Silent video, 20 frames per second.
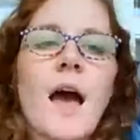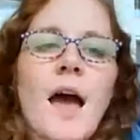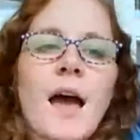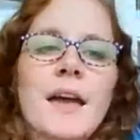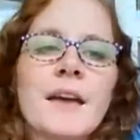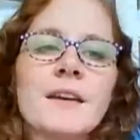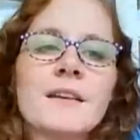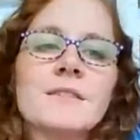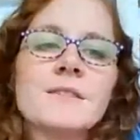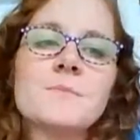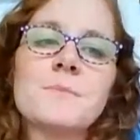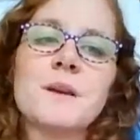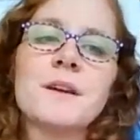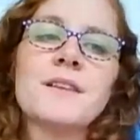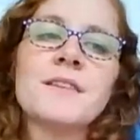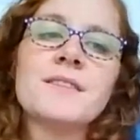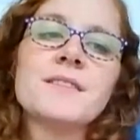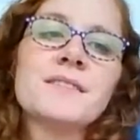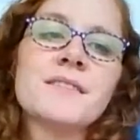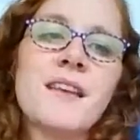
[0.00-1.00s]
I
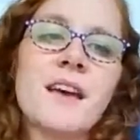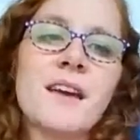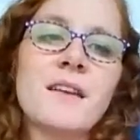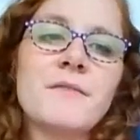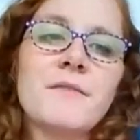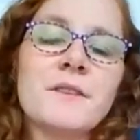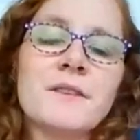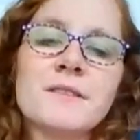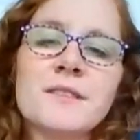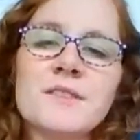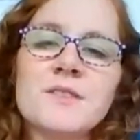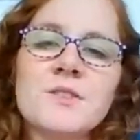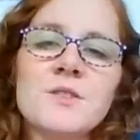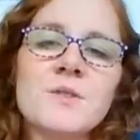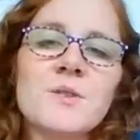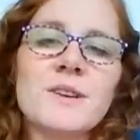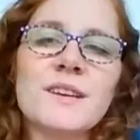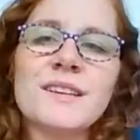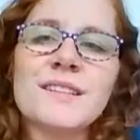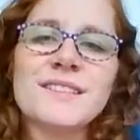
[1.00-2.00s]
experience life as a
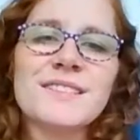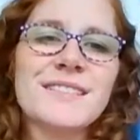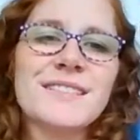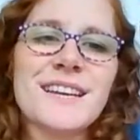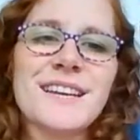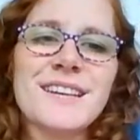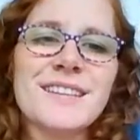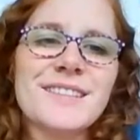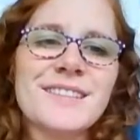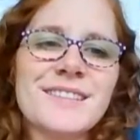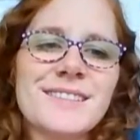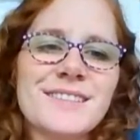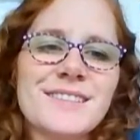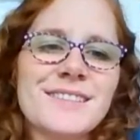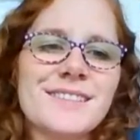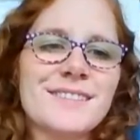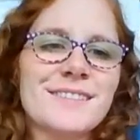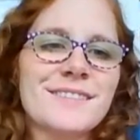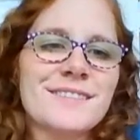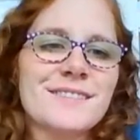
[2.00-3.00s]
joyous
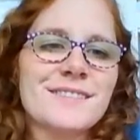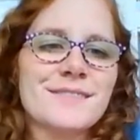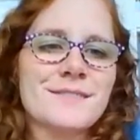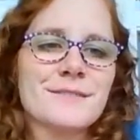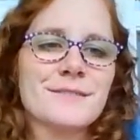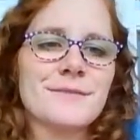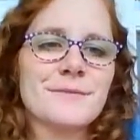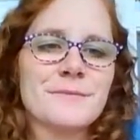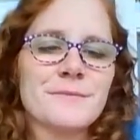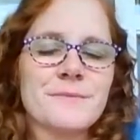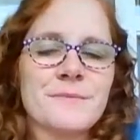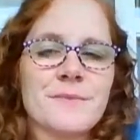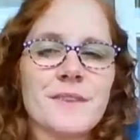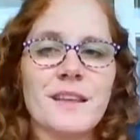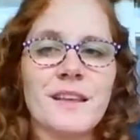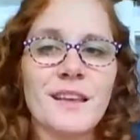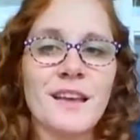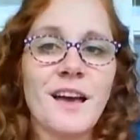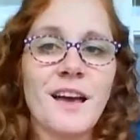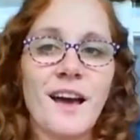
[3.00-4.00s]
dance.
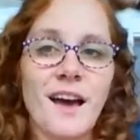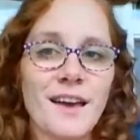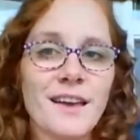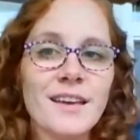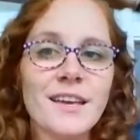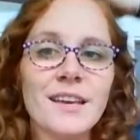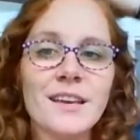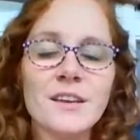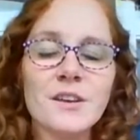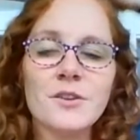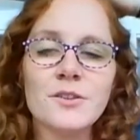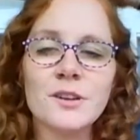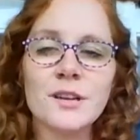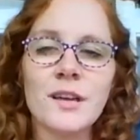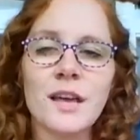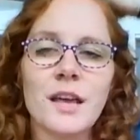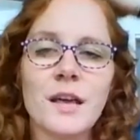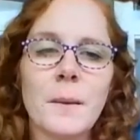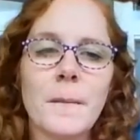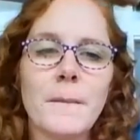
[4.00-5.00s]
I can
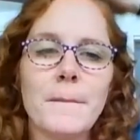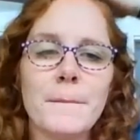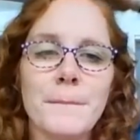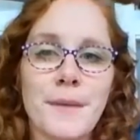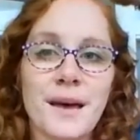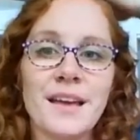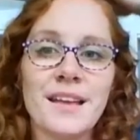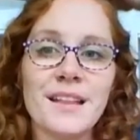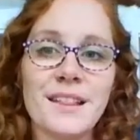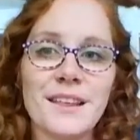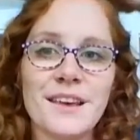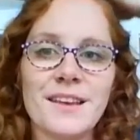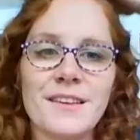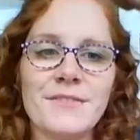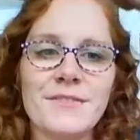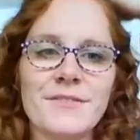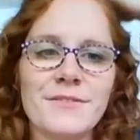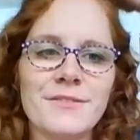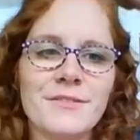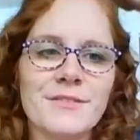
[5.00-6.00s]
create my life.